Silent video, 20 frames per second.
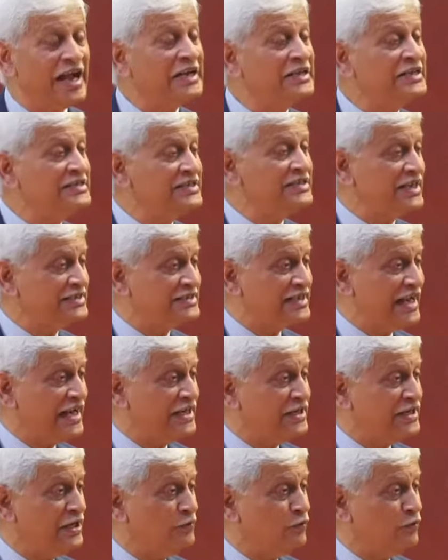And that is
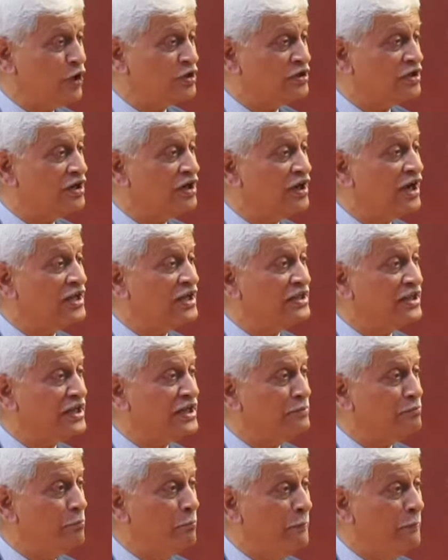exactly what
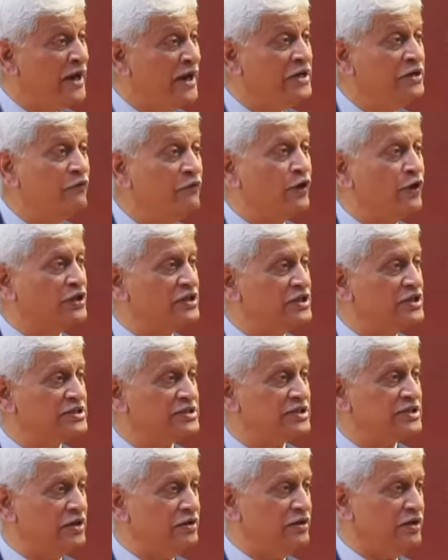Gandhi meant
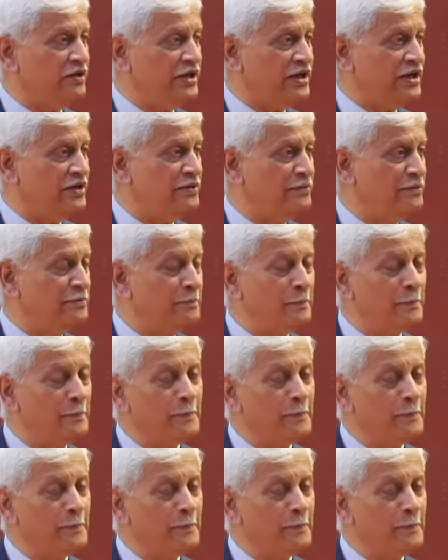for this country.